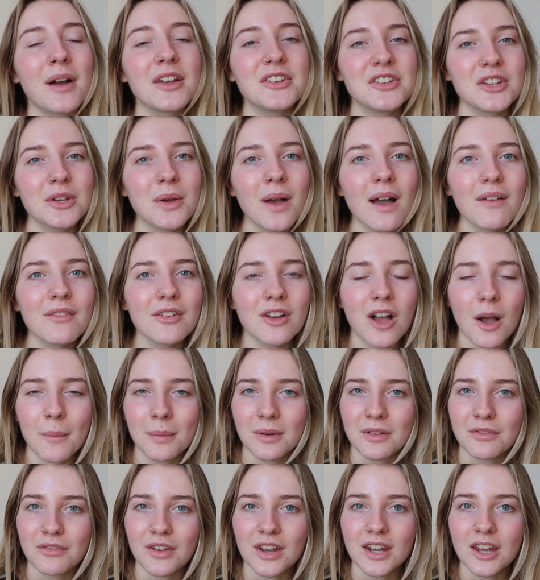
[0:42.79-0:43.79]
I do have a
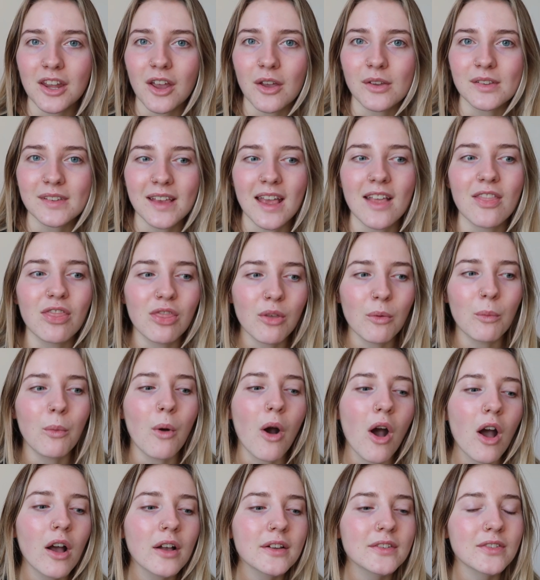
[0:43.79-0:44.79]
couple of videos in the
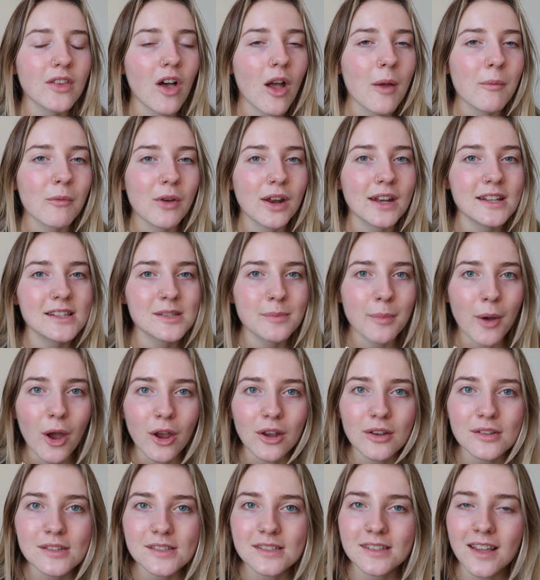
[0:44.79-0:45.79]
works I'm ready to
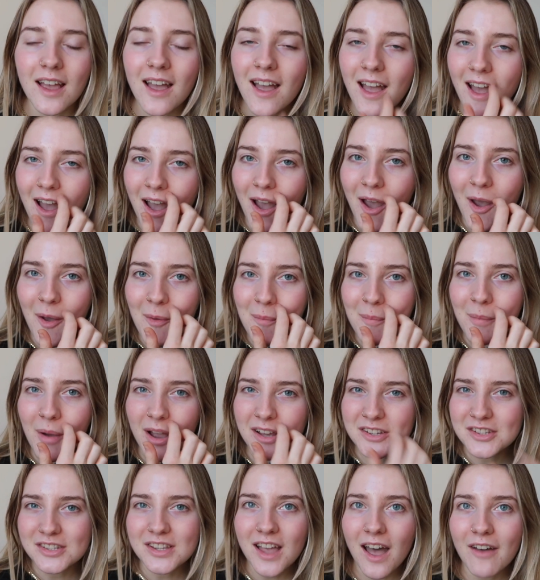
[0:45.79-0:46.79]
post, but
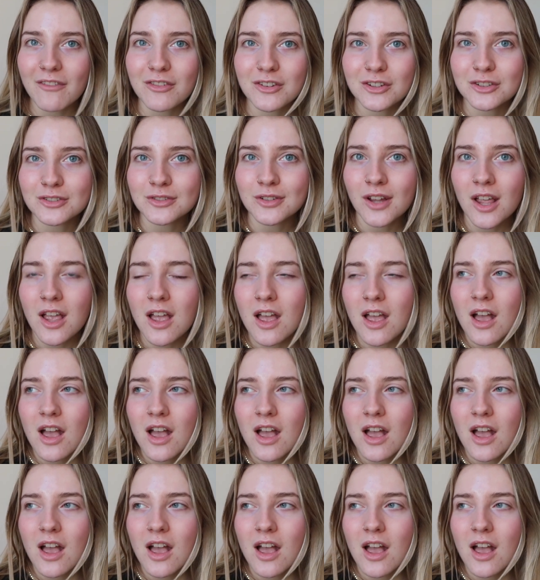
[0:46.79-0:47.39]
I just haven't,